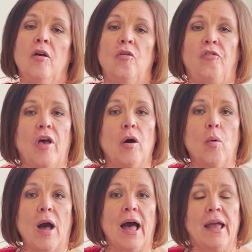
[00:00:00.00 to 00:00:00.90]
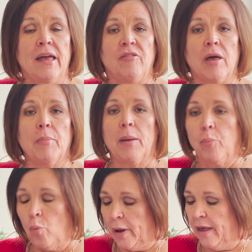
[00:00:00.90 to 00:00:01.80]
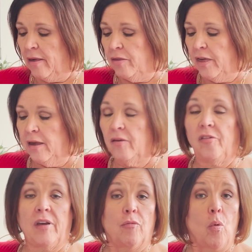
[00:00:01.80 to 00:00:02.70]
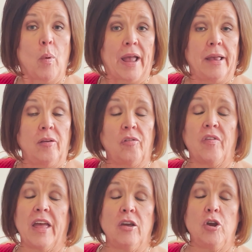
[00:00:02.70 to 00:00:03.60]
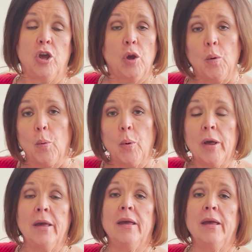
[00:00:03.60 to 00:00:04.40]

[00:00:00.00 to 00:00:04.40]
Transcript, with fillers: So I have come up with several ways that you